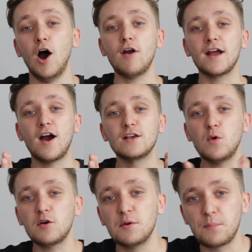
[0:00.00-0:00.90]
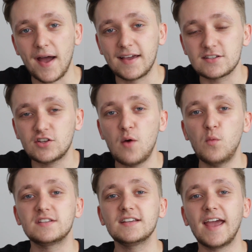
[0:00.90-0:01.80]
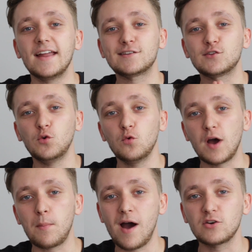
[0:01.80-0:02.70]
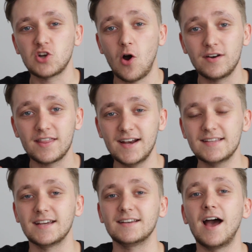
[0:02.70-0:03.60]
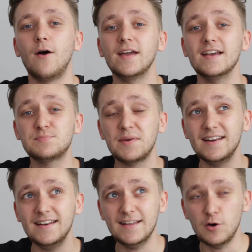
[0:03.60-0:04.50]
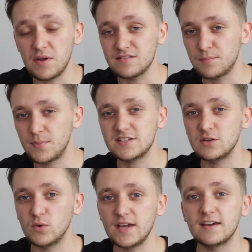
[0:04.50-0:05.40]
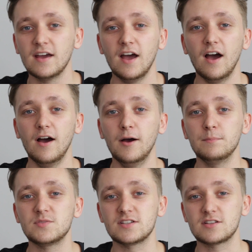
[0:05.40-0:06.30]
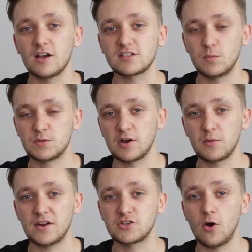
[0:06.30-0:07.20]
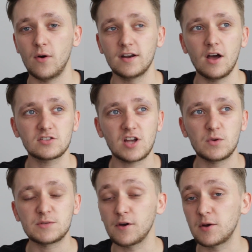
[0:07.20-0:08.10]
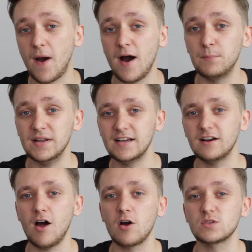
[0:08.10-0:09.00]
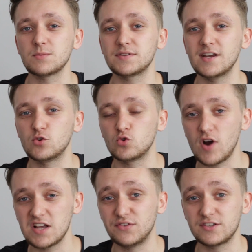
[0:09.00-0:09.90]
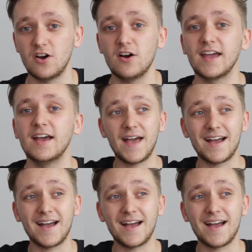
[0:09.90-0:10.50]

Alright guys, welcome back. It's time once again to talk about Charlton Athletic. Now, it has been a little bit of a busy week since last time we spoke about Charlton. Last time we spoke about how Billy Clarke was a potential transfer target.